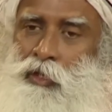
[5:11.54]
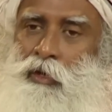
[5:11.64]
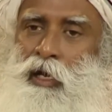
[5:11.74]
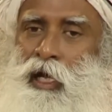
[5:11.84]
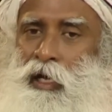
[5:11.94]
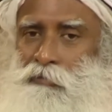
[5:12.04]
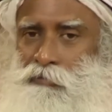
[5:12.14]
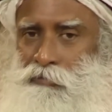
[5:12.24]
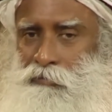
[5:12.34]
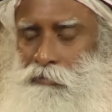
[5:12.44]
in your life,
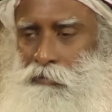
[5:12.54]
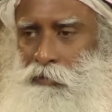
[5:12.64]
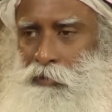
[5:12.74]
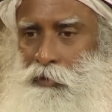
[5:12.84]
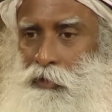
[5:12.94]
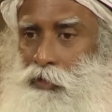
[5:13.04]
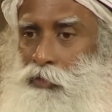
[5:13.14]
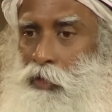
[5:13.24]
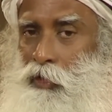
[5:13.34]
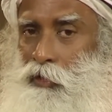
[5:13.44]
this
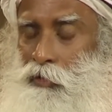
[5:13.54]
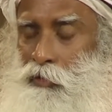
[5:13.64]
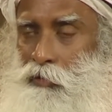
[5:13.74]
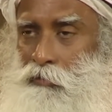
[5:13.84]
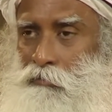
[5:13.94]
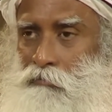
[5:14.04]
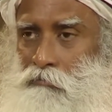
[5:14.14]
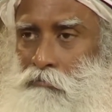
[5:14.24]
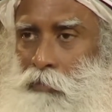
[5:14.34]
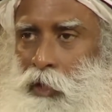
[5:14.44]
is all it is.
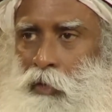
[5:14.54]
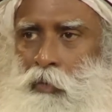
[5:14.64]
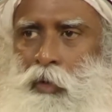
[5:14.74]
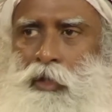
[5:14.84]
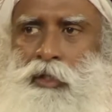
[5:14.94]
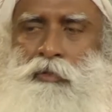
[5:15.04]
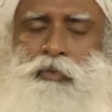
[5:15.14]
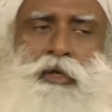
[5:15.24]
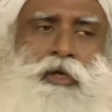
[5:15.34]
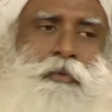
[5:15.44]
What the
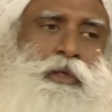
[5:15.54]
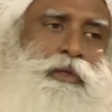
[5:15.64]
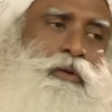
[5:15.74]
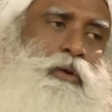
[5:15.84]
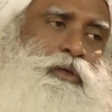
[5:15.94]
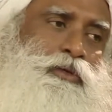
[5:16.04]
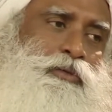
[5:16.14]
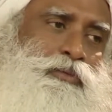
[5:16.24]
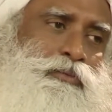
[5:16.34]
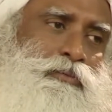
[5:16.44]
world will throw at
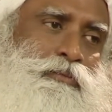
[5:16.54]
you,